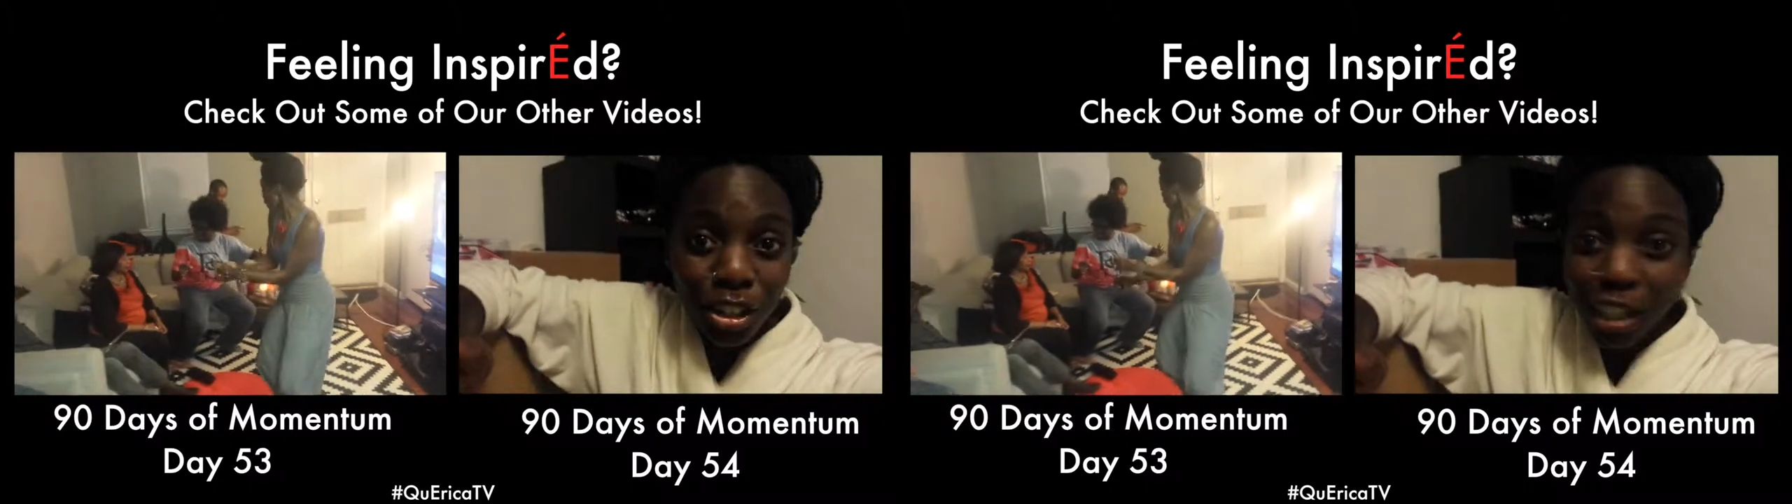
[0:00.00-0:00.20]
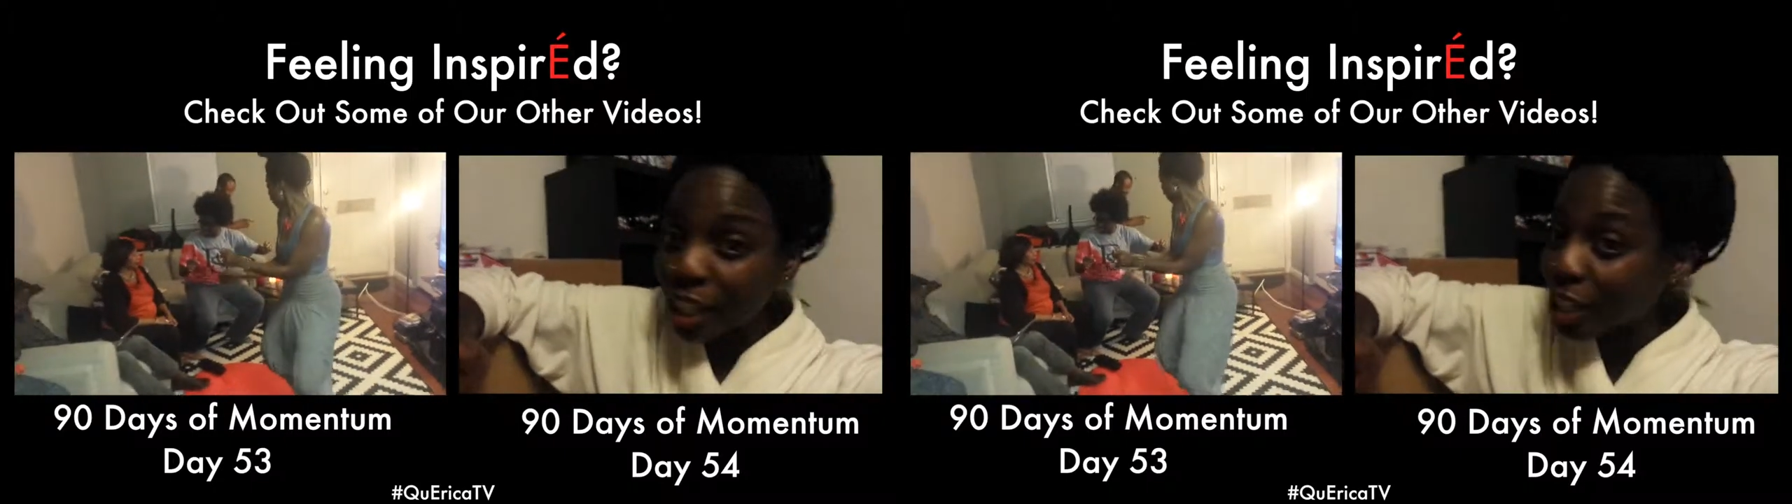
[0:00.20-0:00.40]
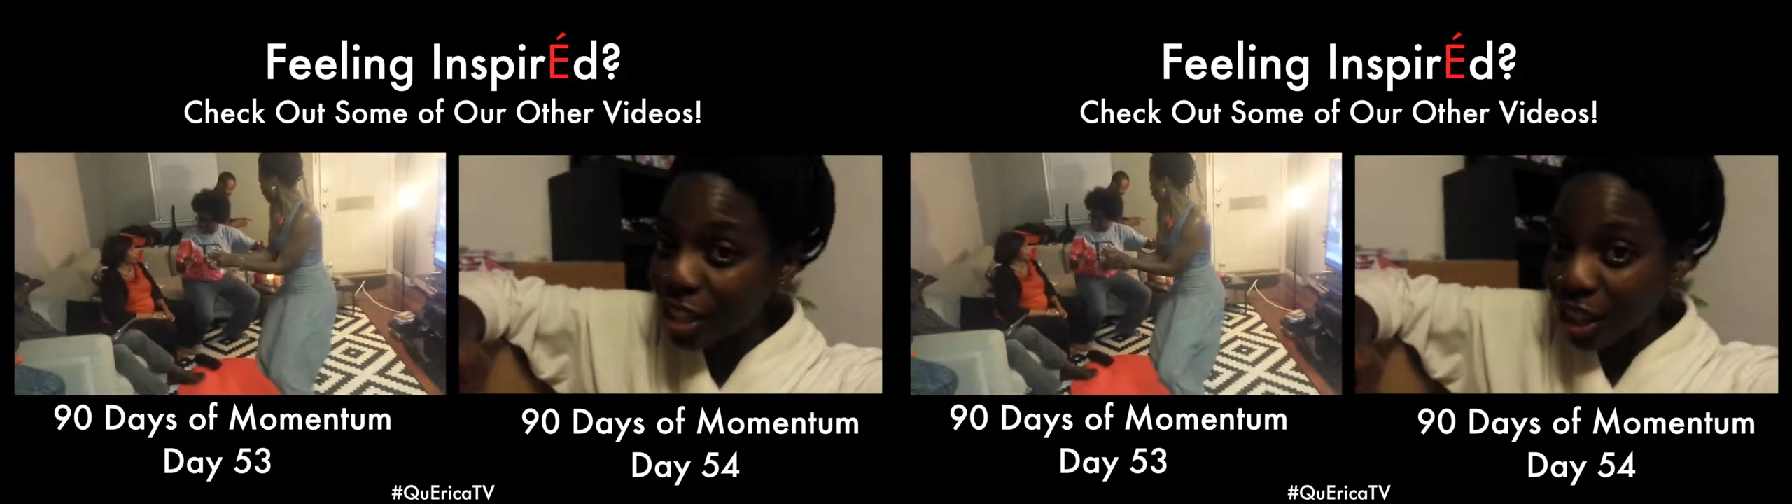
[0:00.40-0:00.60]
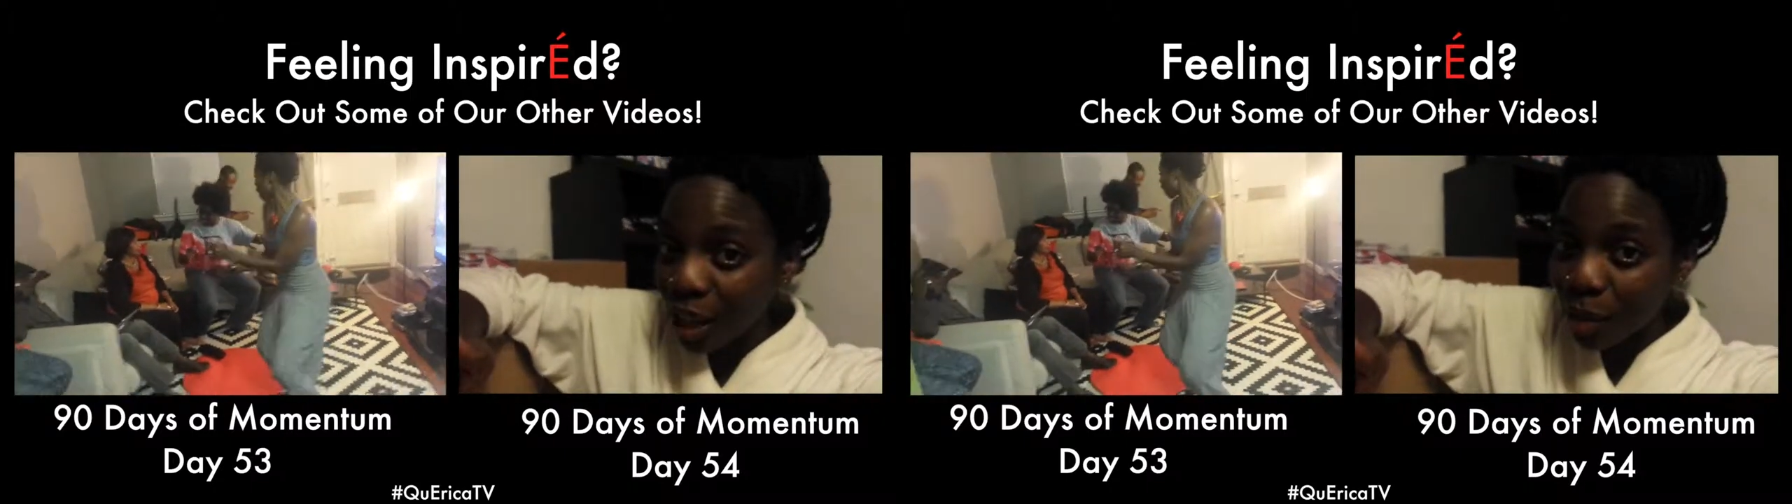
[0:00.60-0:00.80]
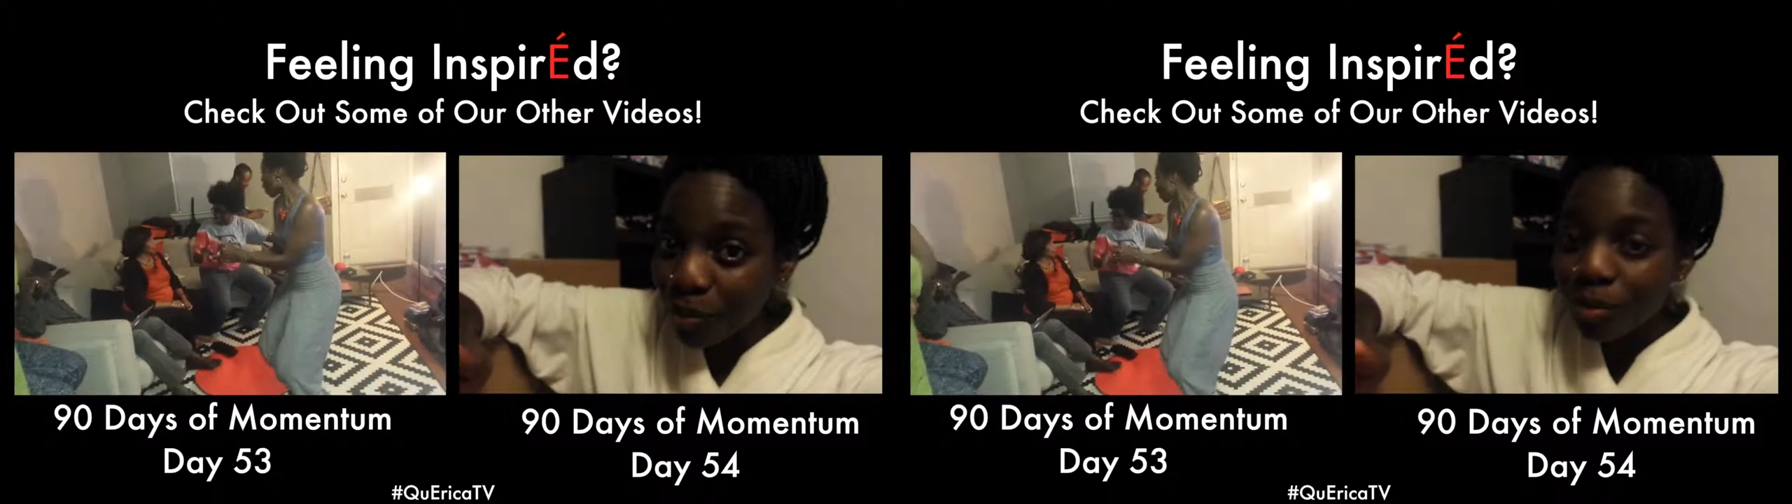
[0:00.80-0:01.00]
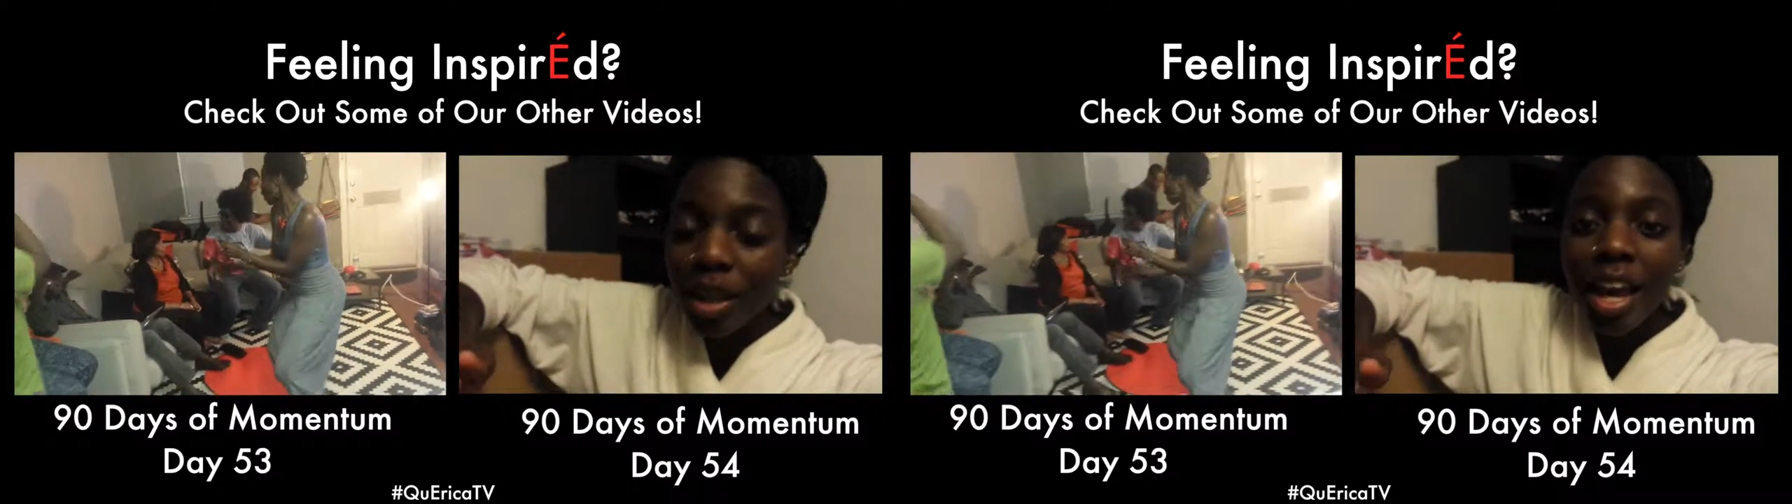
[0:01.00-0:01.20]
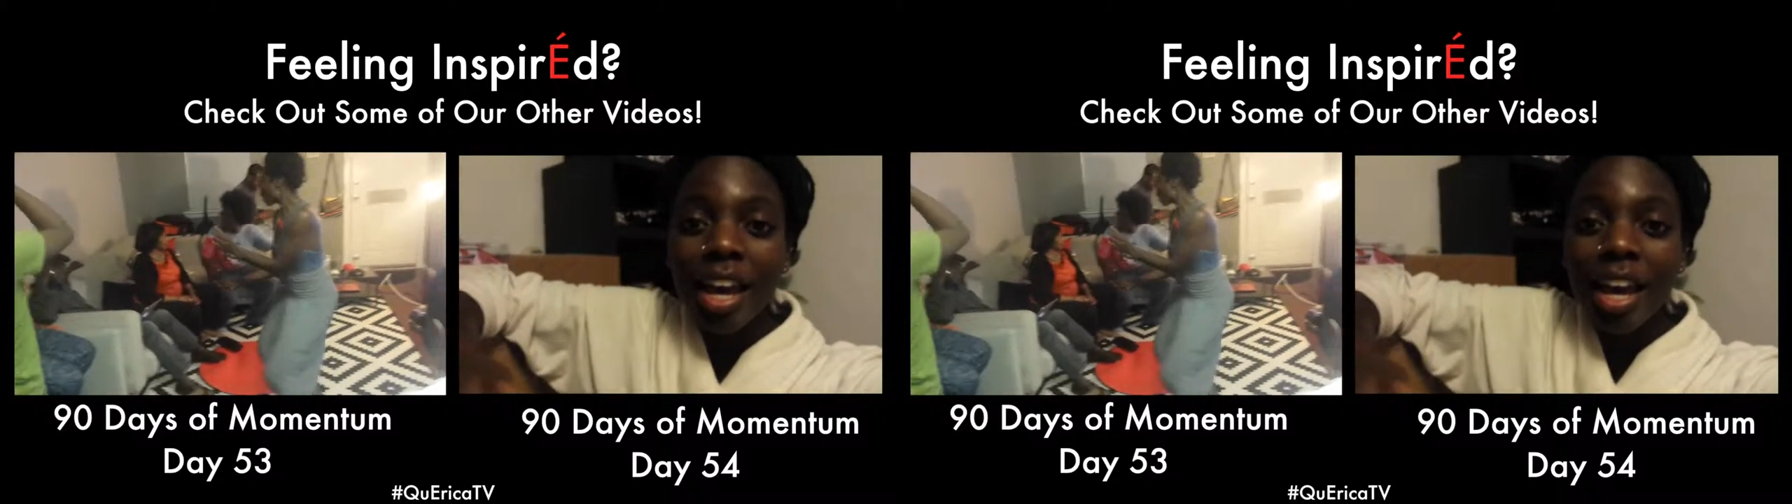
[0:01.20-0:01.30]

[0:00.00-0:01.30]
gonna get to them,